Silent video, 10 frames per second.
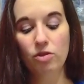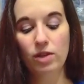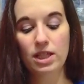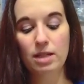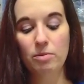
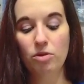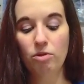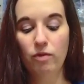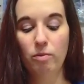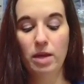Threats number
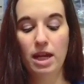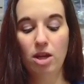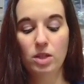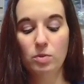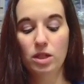3 from Patton
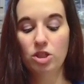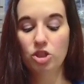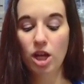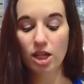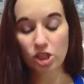Oswalt,
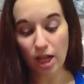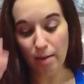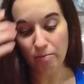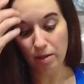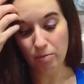Shock
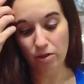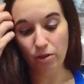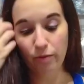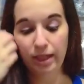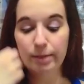Shop number
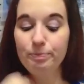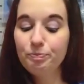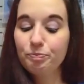3.